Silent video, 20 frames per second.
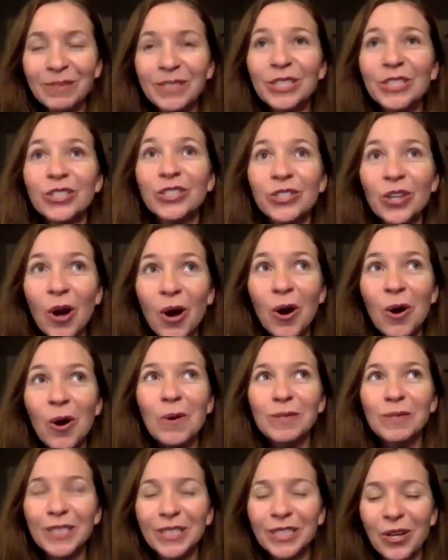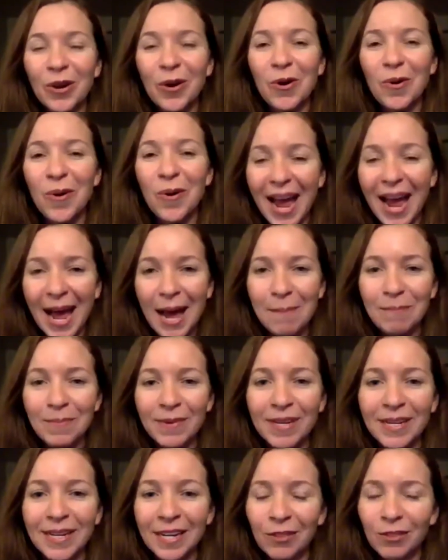so
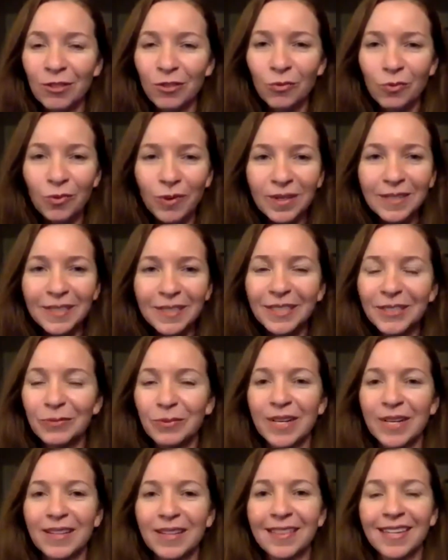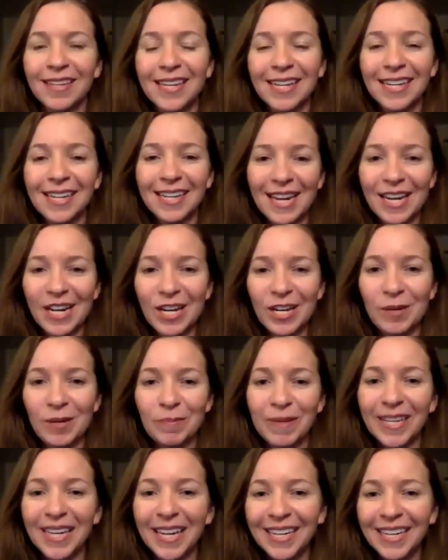happy and thrilled with
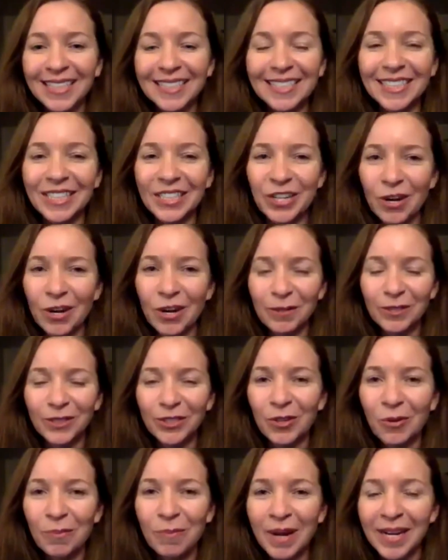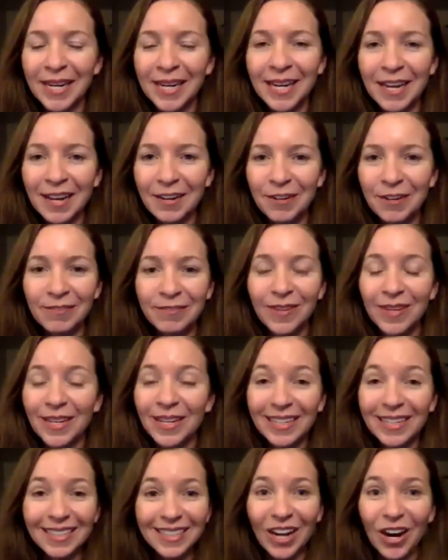getting to know so many of
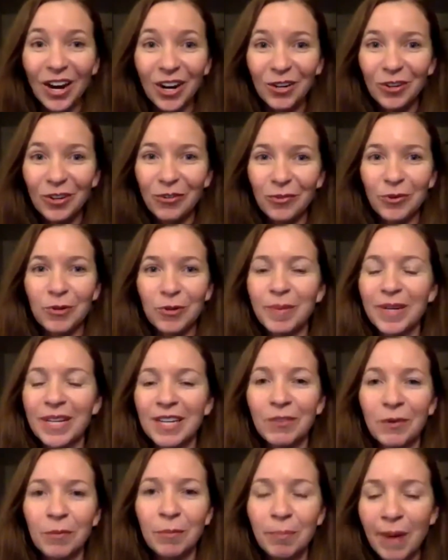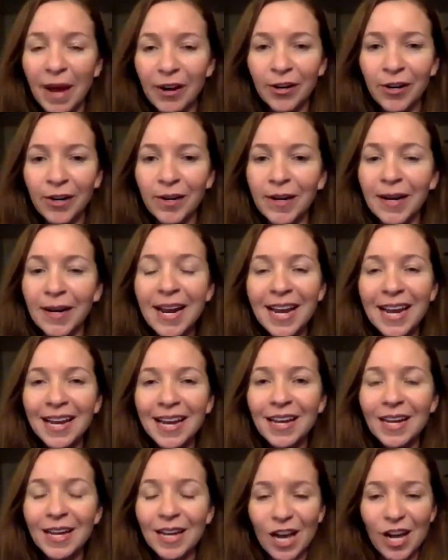our group even better.
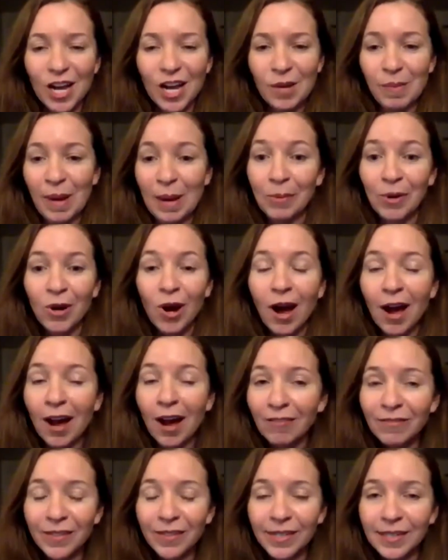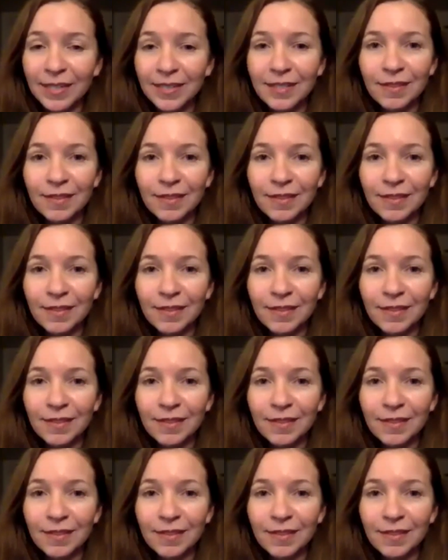I'm confident